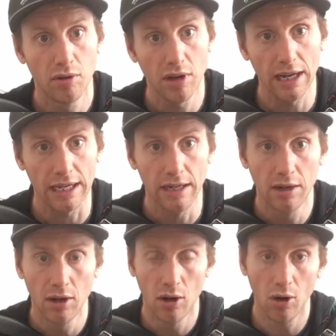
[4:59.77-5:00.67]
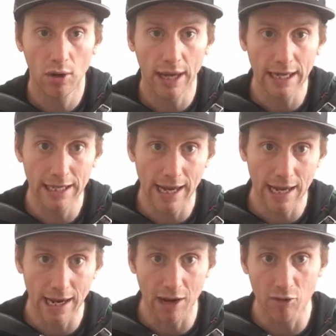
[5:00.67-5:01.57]
3. Okay, you get
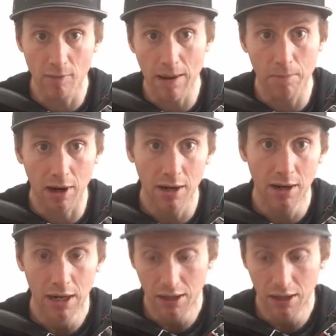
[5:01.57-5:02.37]
it? And remember,